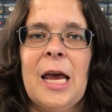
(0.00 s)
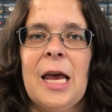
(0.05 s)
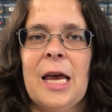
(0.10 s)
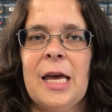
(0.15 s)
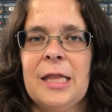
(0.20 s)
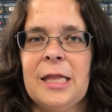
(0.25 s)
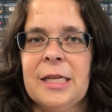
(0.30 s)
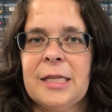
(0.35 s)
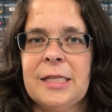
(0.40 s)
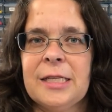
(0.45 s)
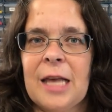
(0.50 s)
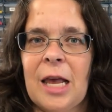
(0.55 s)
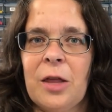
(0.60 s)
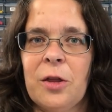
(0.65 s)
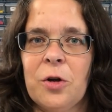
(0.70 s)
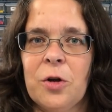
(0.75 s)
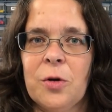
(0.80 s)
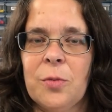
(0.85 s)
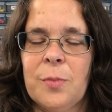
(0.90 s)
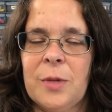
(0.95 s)
and the
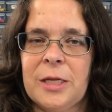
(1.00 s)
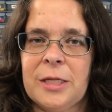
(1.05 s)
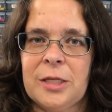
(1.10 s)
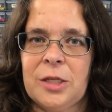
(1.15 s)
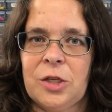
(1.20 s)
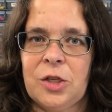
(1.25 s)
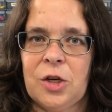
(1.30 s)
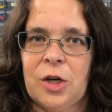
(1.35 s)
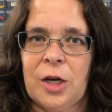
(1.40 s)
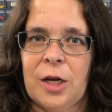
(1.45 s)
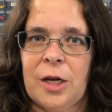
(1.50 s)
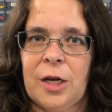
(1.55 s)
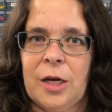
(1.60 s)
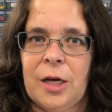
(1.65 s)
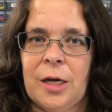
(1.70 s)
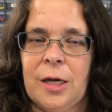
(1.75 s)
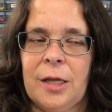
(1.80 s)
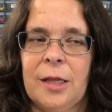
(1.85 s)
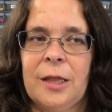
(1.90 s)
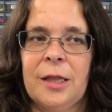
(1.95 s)
seller mistook
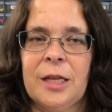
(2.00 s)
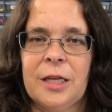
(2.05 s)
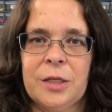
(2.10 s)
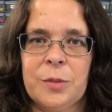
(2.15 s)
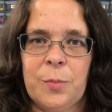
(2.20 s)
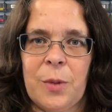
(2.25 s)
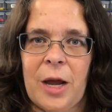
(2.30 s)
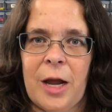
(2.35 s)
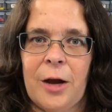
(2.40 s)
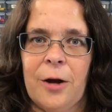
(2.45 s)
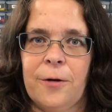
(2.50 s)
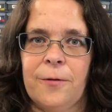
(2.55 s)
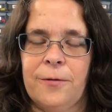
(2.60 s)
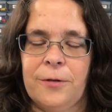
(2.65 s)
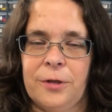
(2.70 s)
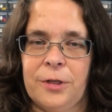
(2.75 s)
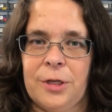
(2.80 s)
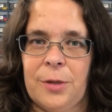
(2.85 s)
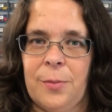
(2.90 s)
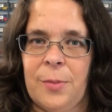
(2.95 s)
this buyer
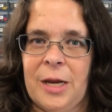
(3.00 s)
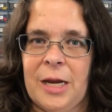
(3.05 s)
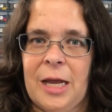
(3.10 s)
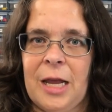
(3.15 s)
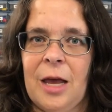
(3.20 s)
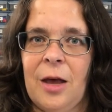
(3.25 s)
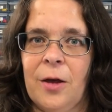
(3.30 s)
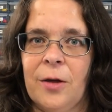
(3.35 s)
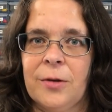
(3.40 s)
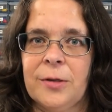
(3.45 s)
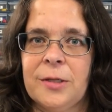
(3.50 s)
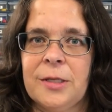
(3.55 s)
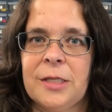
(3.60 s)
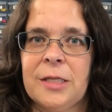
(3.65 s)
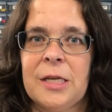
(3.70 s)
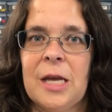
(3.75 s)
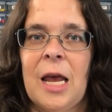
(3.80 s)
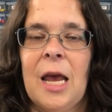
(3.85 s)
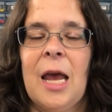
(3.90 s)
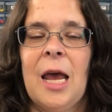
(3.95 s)
for somebody
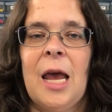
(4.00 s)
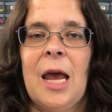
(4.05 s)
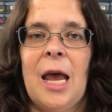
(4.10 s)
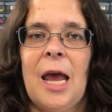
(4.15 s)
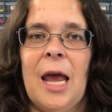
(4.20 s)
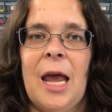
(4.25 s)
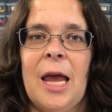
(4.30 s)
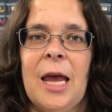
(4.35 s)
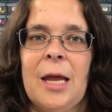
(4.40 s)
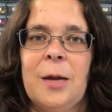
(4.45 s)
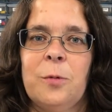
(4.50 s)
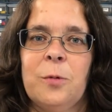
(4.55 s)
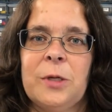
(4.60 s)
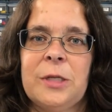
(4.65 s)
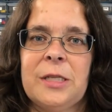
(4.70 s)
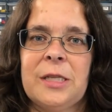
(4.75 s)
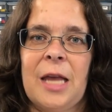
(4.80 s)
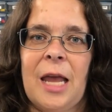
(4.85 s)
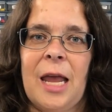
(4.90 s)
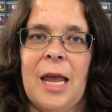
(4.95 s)
else and
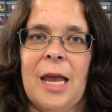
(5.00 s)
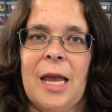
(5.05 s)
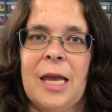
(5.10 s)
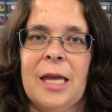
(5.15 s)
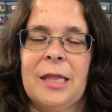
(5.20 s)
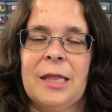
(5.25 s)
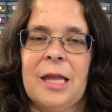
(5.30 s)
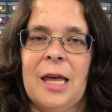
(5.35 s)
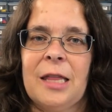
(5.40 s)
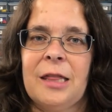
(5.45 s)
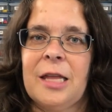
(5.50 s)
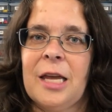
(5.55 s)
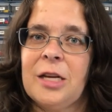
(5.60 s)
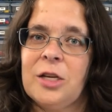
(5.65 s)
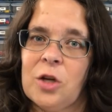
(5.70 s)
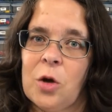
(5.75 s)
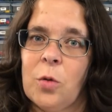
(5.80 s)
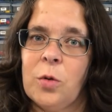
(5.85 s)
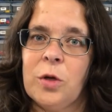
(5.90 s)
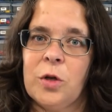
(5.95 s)
was saying that they
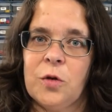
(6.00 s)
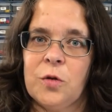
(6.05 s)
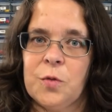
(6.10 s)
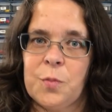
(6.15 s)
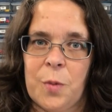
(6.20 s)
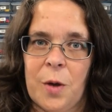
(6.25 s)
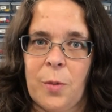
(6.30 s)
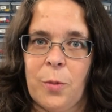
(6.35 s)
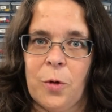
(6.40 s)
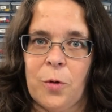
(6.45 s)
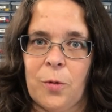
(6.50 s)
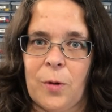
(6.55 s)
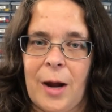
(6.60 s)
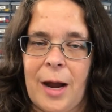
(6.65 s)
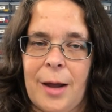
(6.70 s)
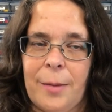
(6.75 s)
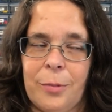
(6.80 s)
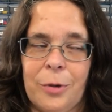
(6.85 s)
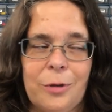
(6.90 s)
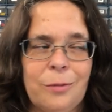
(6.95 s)
don't use bubble
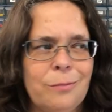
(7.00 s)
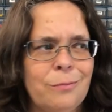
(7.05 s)
wrap,